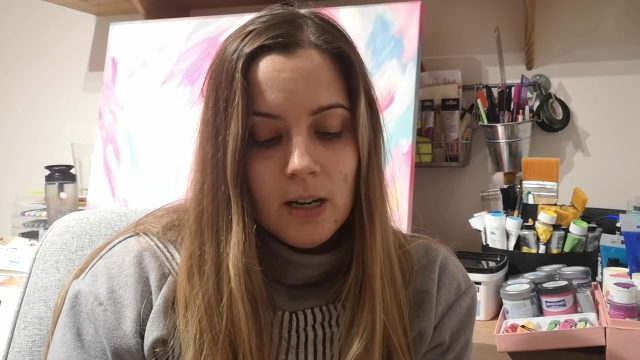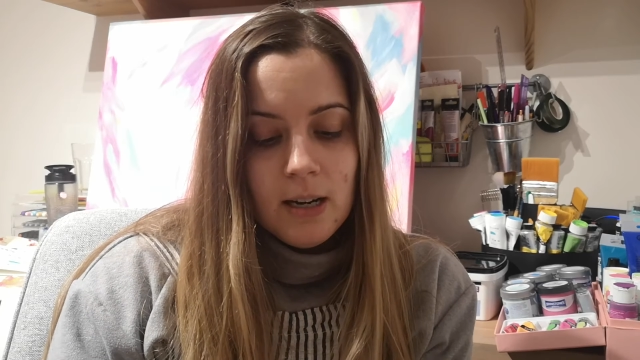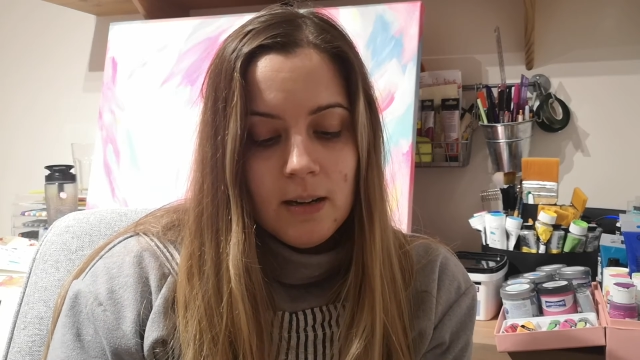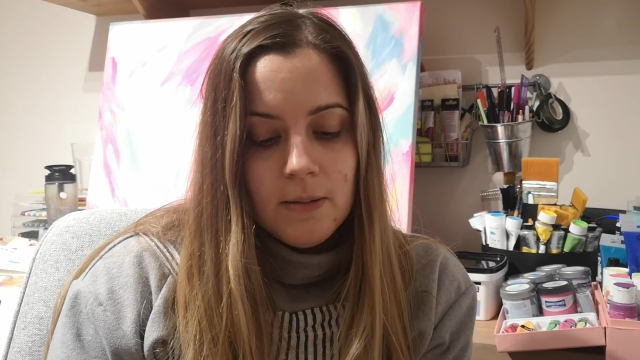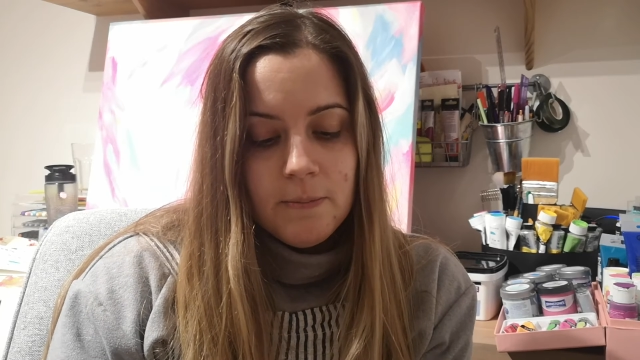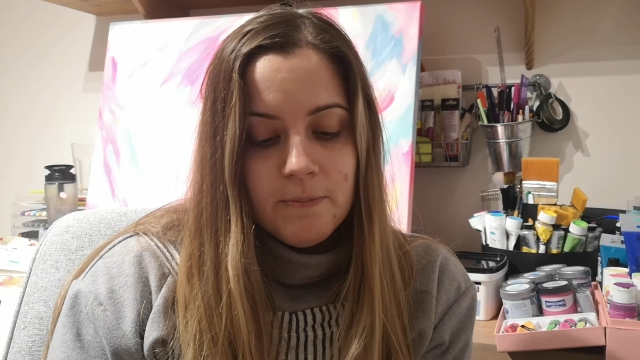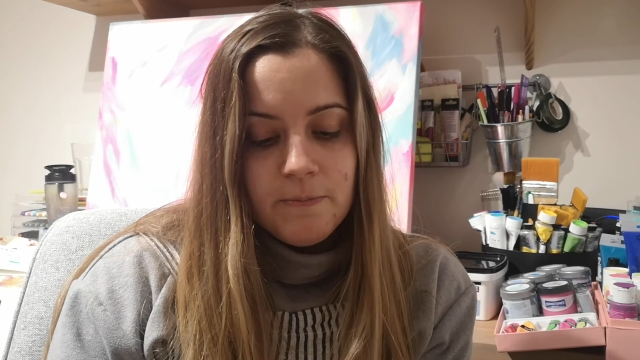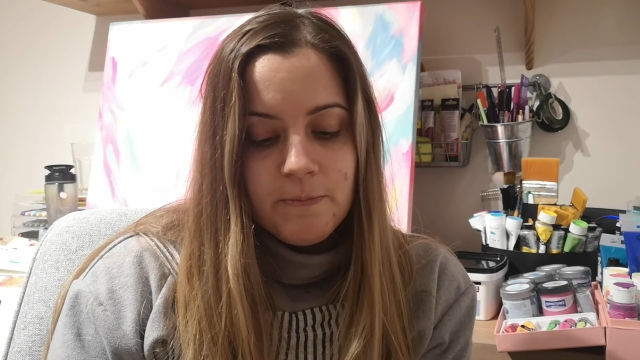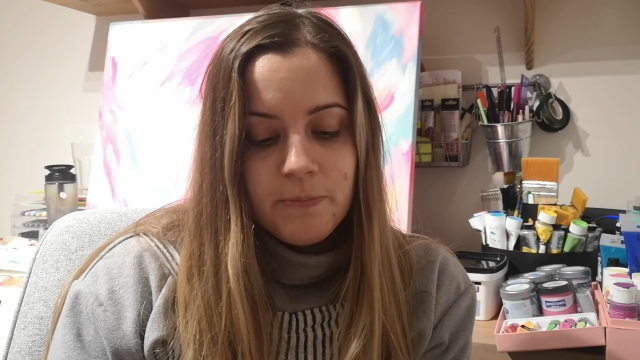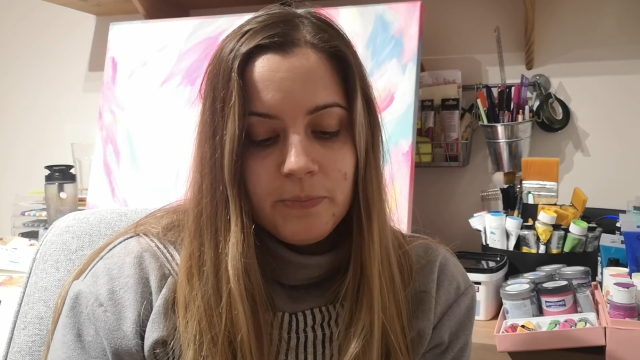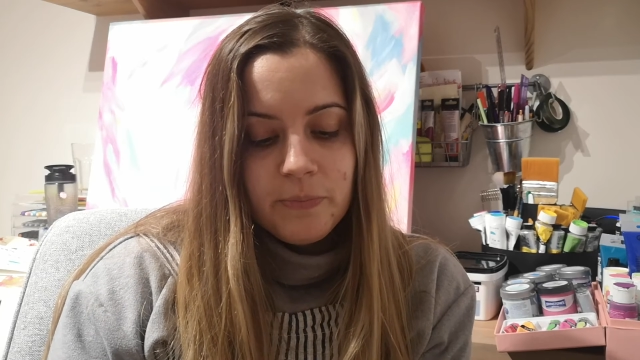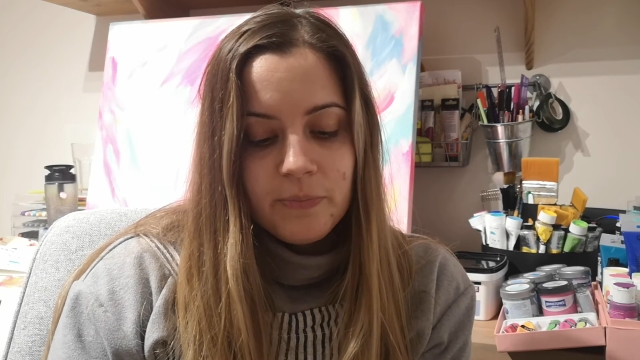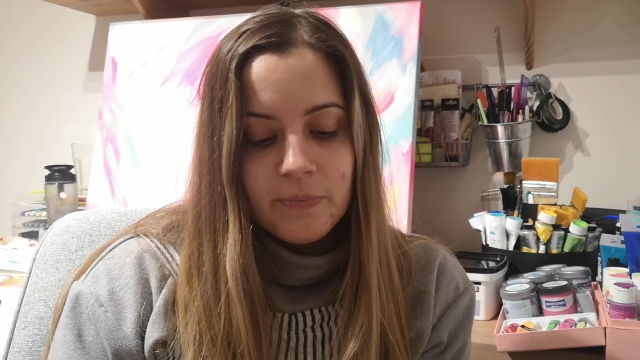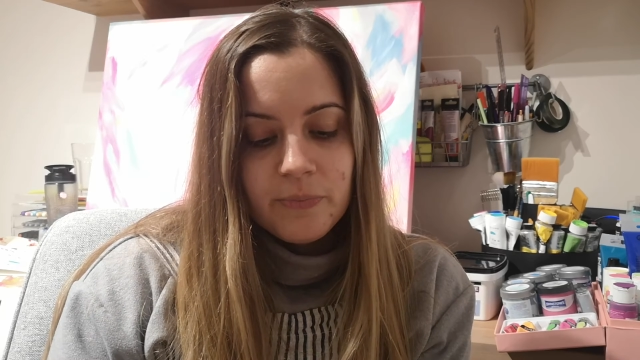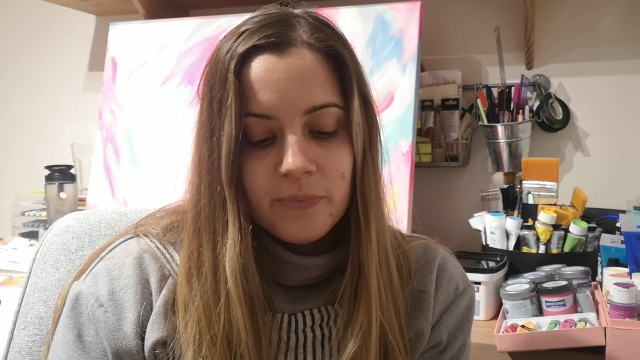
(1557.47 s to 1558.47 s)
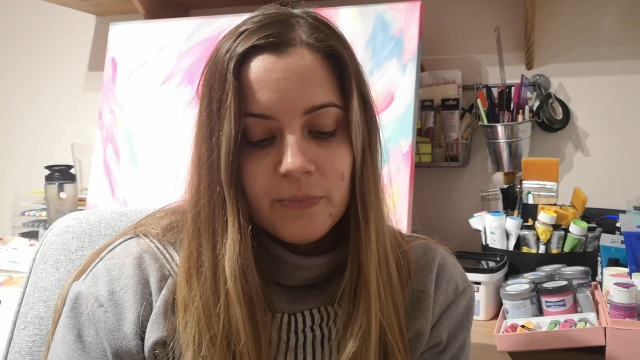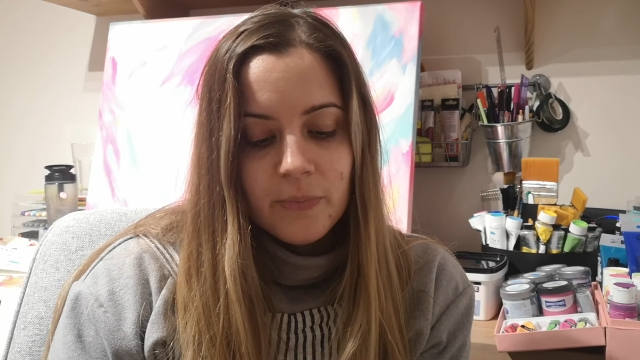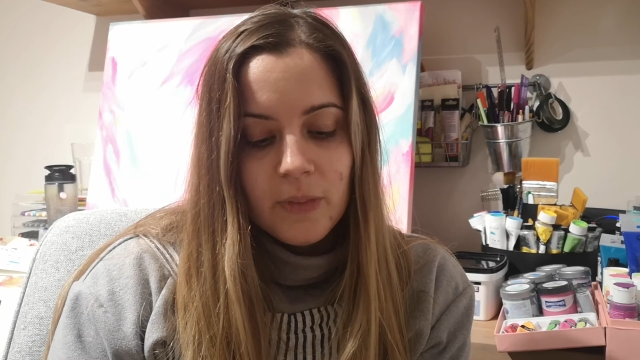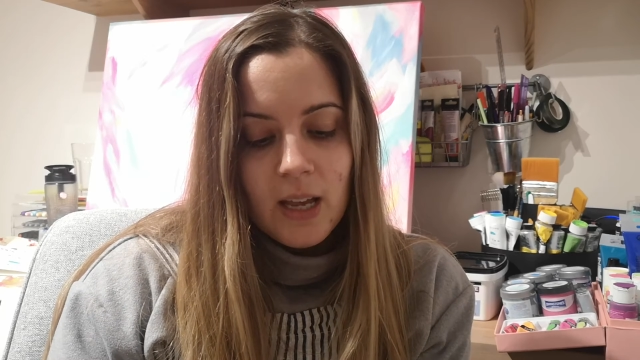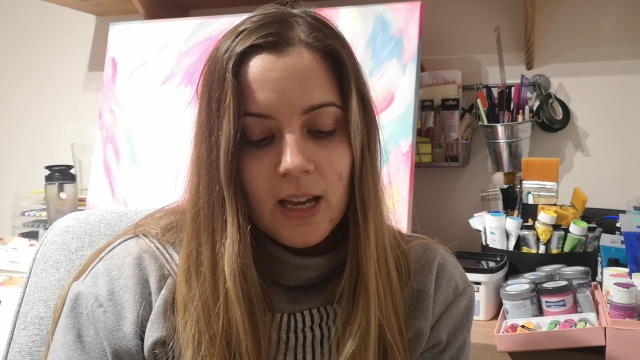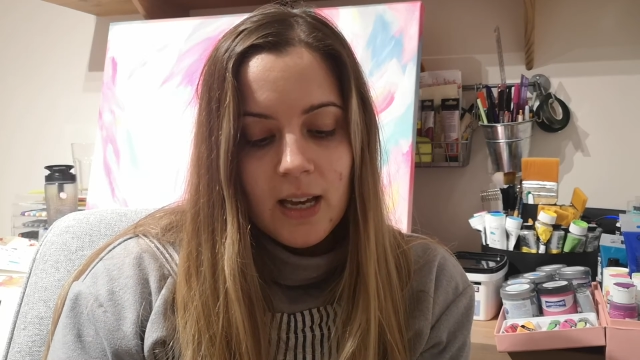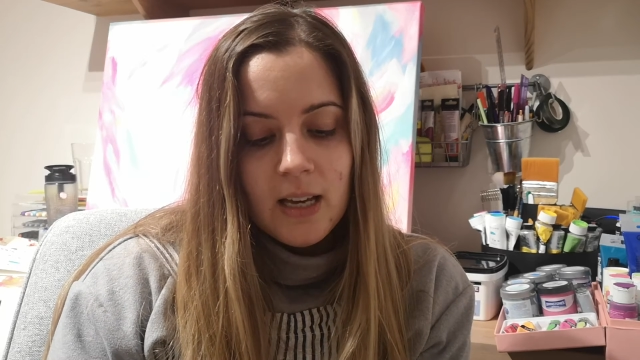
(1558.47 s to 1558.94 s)

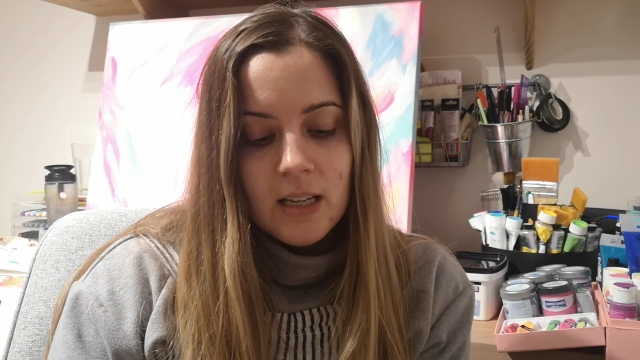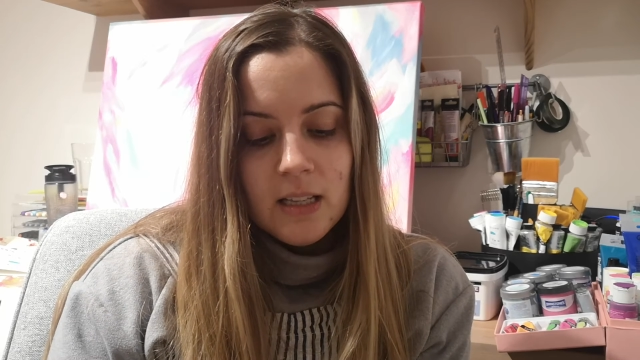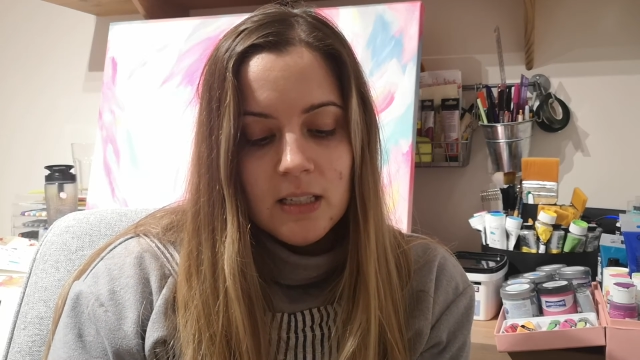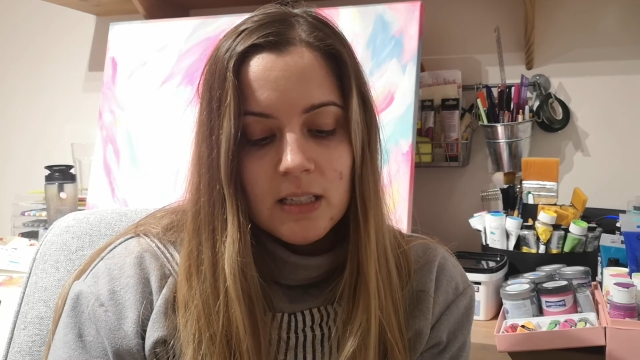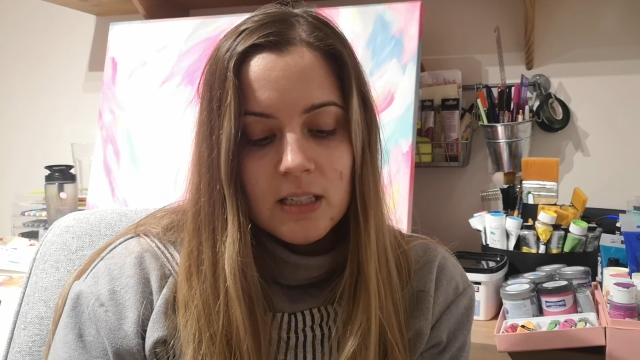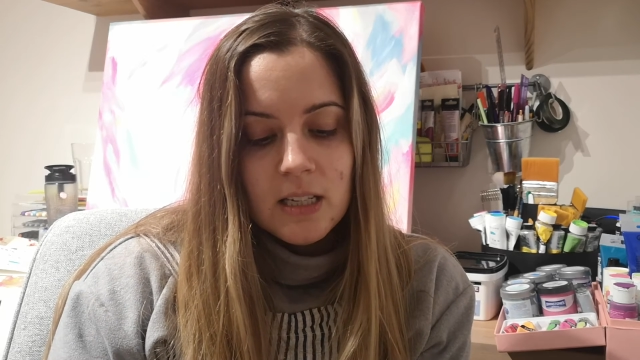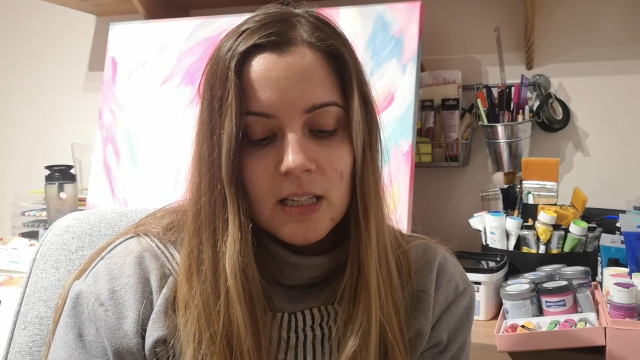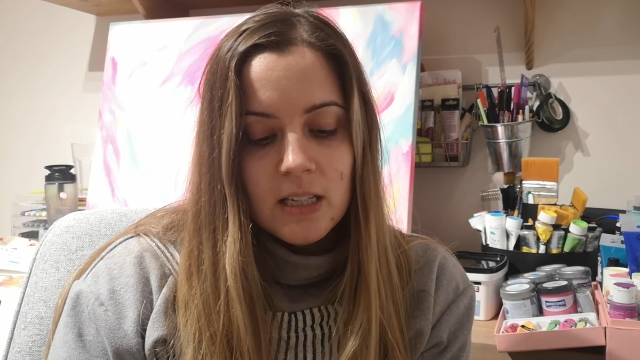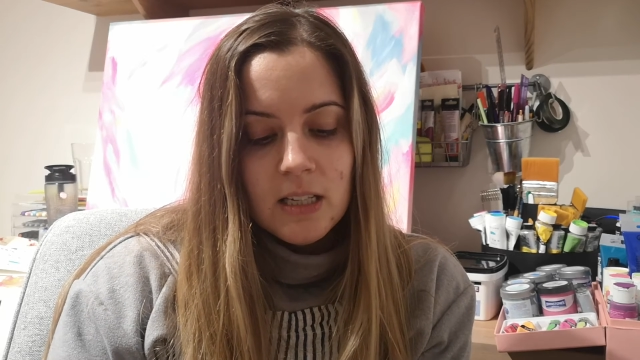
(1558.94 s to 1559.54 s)
And